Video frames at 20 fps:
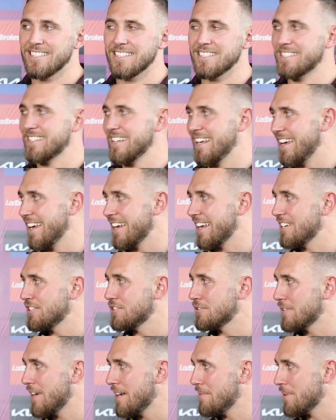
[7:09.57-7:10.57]
Just, go
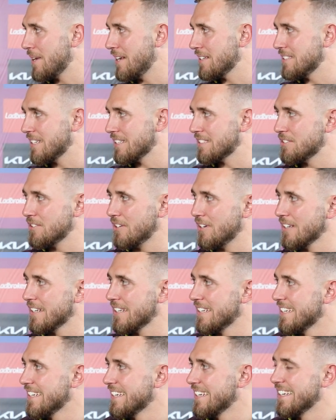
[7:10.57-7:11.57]
straight past next door.
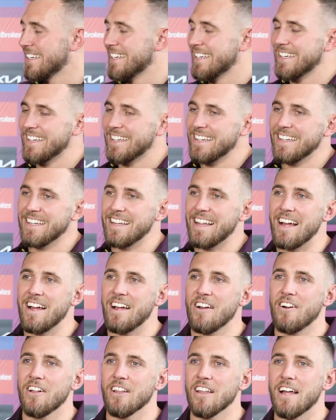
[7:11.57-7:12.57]
No,
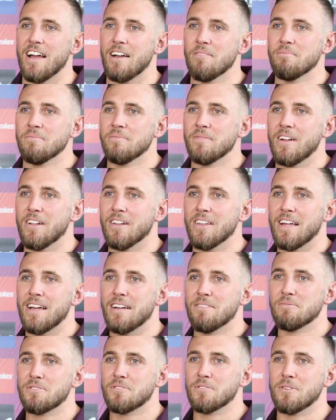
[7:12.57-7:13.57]

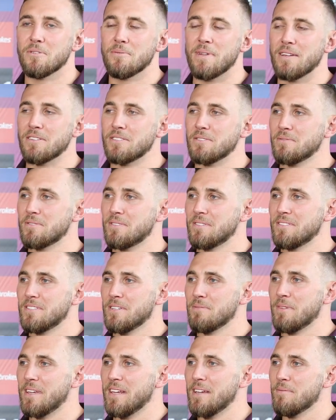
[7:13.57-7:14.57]
I'll sort them out
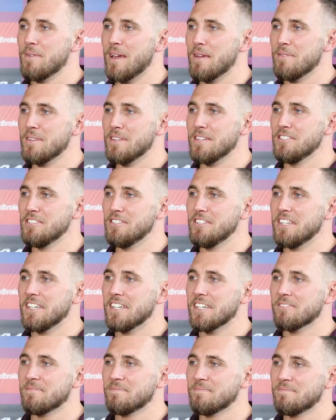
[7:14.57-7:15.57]
some gear maybe in the new year.